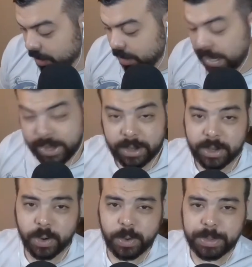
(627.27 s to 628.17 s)
Hey,
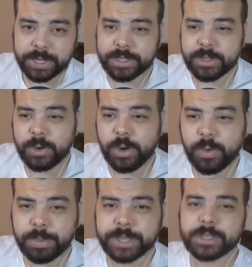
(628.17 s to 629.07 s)
no repeats, so no
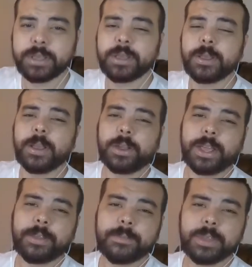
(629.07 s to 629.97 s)
repeats. Okay,
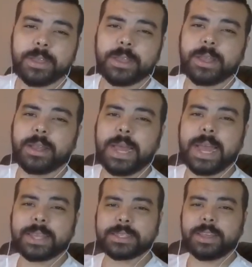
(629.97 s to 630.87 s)

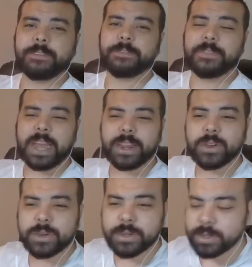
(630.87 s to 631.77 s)
last and
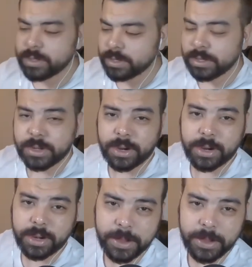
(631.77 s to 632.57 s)
final card.